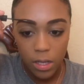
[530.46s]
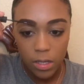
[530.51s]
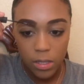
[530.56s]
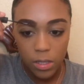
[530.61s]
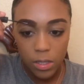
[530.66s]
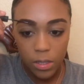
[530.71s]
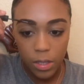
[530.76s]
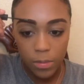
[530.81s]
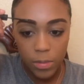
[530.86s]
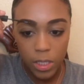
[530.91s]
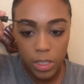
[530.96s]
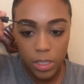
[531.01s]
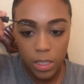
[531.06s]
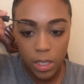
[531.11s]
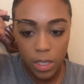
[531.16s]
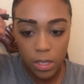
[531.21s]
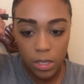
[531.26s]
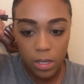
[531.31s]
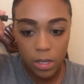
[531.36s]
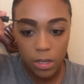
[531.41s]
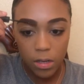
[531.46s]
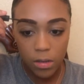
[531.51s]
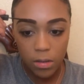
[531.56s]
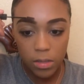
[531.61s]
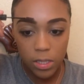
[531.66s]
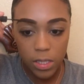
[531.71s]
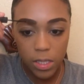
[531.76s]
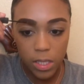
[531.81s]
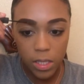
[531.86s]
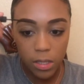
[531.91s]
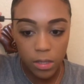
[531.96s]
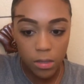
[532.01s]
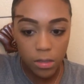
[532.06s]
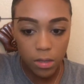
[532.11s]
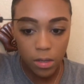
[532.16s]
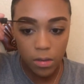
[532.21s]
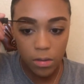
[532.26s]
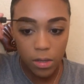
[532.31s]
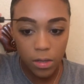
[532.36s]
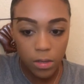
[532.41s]
So I'm just gonna go, still
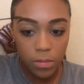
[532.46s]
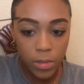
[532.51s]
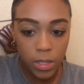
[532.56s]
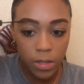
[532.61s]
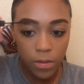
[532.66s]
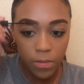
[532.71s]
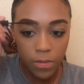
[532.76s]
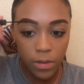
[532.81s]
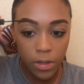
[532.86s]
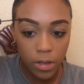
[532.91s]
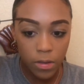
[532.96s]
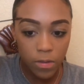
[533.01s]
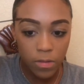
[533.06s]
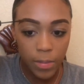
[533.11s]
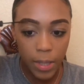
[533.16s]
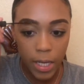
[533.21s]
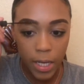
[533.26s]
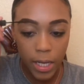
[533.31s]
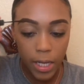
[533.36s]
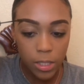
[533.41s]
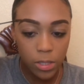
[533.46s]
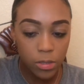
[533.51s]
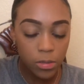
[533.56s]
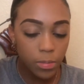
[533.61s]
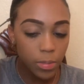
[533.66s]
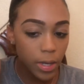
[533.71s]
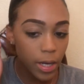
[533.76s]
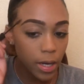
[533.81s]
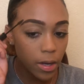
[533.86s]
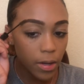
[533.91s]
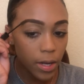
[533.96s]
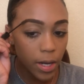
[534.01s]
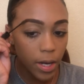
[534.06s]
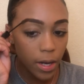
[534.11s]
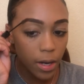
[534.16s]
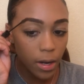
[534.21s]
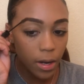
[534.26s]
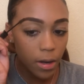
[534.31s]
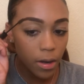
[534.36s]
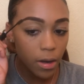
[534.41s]
going with the flow of my natural brow
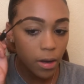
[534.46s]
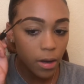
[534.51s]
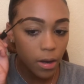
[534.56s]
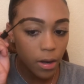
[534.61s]
hair,